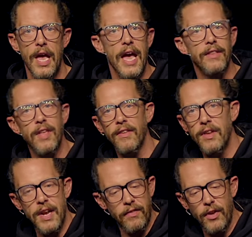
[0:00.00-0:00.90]
It
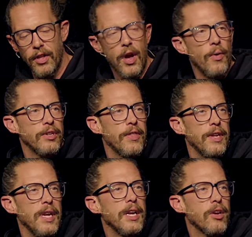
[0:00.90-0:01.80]
doesn't necessarily go into the
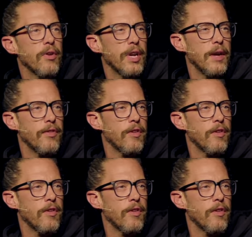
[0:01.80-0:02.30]
nitty-gritty of